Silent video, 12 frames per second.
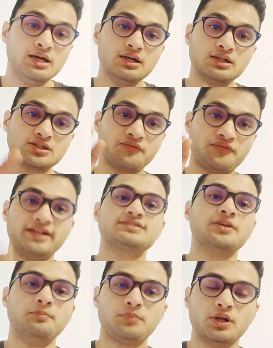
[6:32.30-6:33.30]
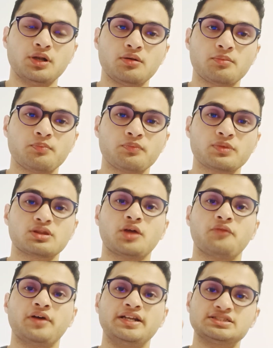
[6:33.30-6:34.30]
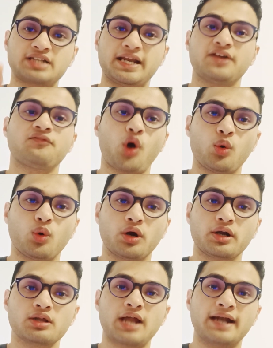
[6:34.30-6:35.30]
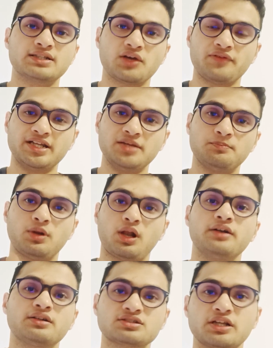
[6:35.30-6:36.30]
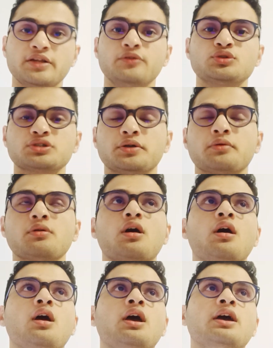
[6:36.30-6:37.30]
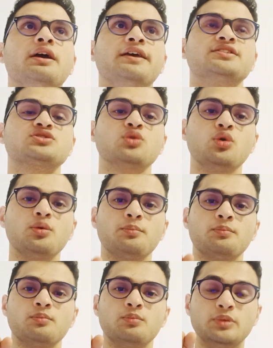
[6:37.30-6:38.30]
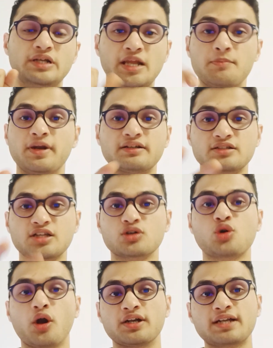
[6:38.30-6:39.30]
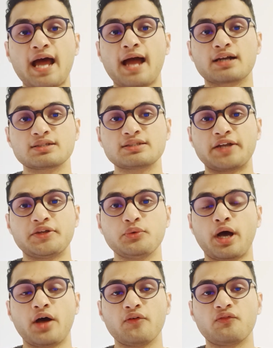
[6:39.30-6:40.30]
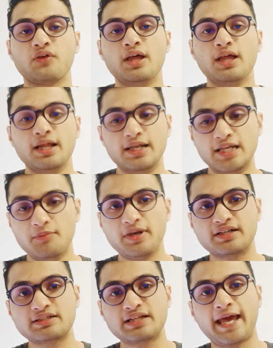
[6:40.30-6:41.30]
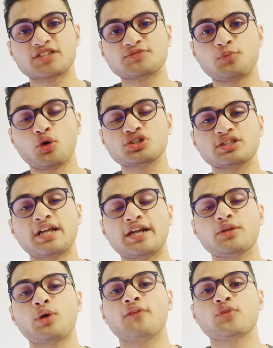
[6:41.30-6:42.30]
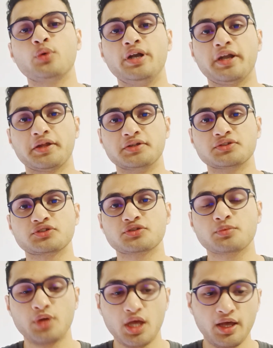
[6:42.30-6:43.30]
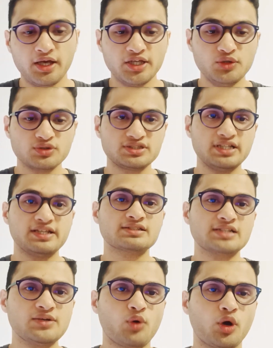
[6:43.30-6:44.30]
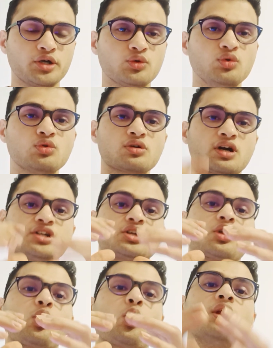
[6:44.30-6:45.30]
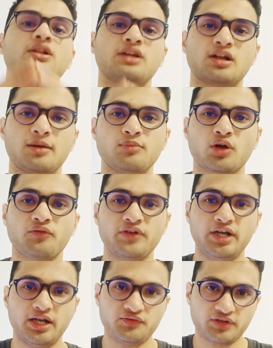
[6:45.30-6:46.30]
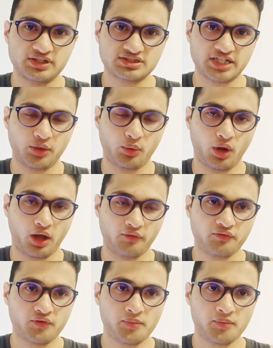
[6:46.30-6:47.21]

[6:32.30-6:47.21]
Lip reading: The very simple, the very straightforward and the very blunt solution is to limit the contact that you have, limit the exposure that you have to Indians. You seriously want to control the number of Indian friends that you have.